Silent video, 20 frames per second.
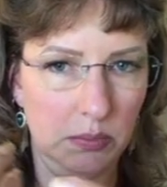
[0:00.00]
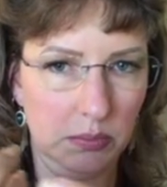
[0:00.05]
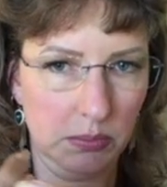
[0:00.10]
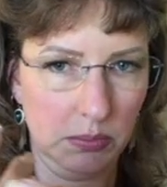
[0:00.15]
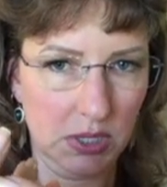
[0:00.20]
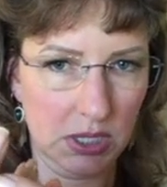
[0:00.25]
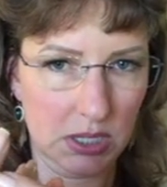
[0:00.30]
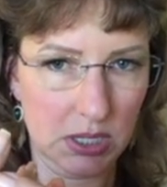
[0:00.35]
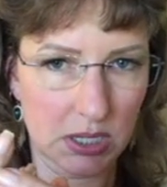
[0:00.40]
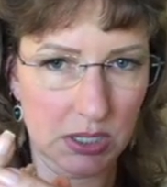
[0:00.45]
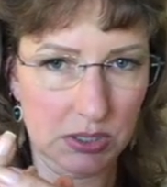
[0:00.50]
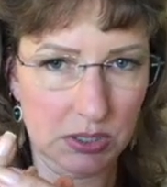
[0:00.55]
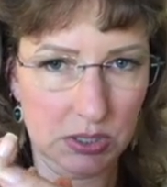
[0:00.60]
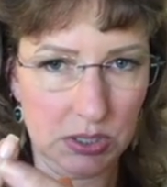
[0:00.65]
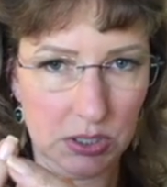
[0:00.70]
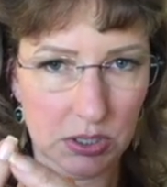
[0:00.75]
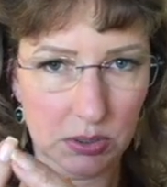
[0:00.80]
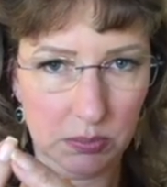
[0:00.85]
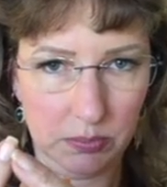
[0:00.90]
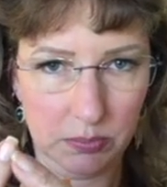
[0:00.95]
because
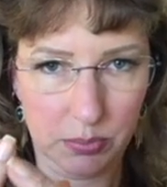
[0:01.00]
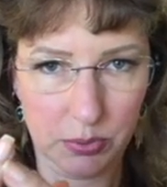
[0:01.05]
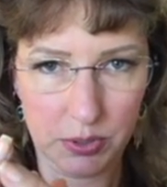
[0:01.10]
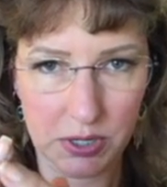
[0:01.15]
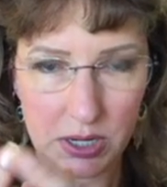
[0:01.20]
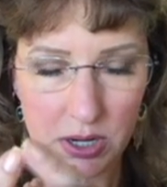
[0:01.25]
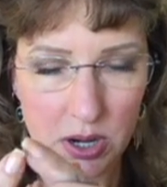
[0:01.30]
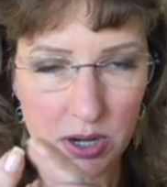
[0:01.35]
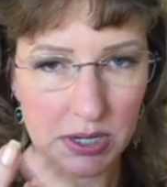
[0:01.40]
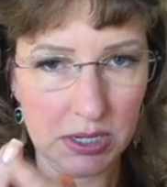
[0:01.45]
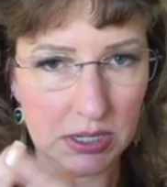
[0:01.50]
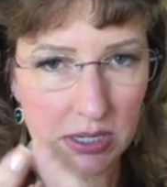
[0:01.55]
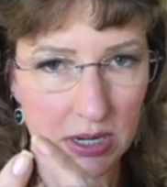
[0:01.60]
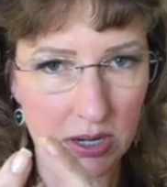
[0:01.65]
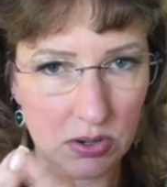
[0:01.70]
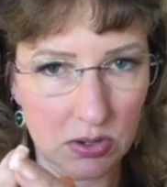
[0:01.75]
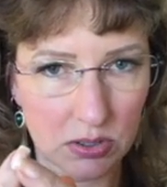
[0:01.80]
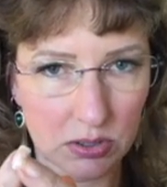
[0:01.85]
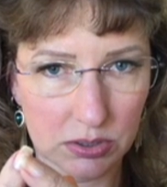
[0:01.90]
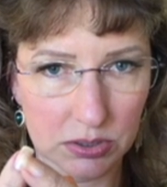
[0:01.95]
you're putting on a
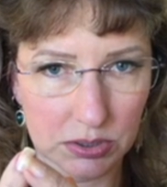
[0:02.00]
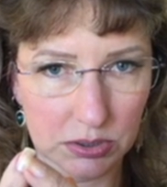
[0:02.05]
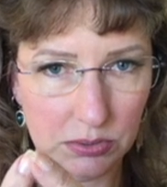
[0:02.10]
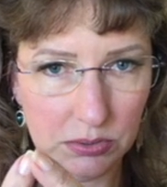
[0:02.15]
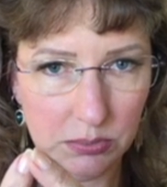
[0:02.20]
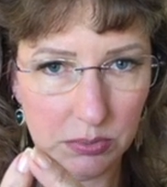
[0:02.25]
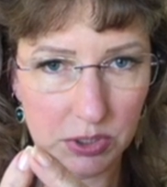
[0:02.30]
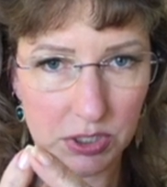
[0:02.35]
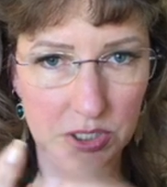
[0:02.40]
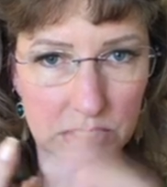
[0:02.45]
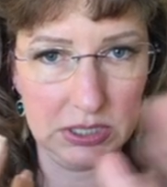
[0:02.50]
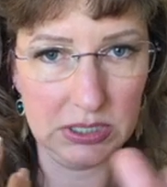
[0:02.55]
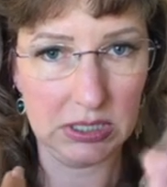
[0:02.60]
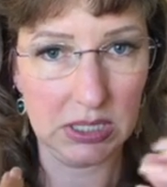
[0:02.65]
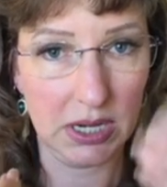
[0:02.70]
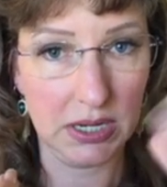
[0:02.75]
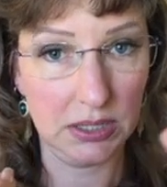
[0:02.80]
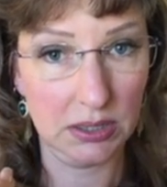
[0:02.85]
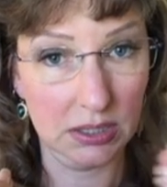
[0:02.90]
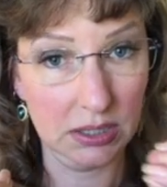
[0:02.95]
nail glue, which is
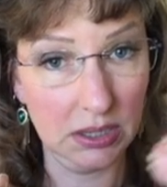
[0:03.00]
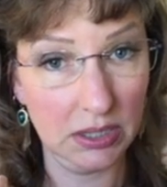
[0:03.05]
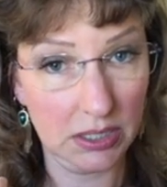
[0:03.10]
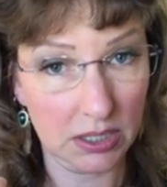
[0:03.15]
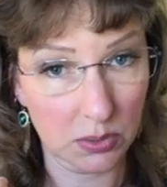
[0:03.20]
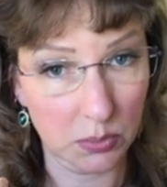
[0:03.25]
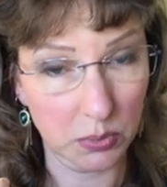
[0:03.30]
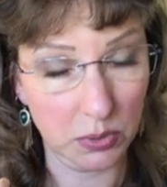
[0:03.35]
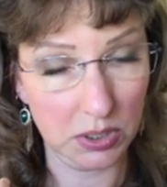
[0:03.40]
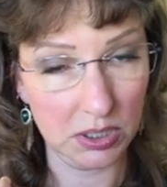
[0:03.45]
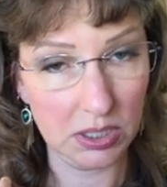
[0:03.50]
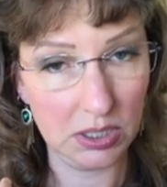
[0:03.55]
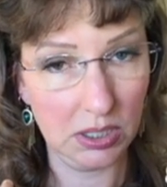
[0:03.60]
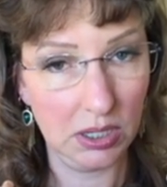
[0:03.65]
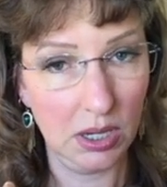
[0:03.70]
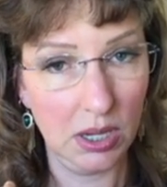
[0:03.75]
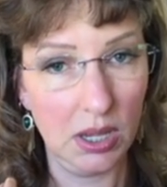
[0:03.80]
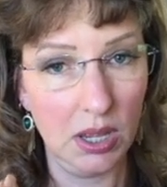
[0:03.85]
like the liquid,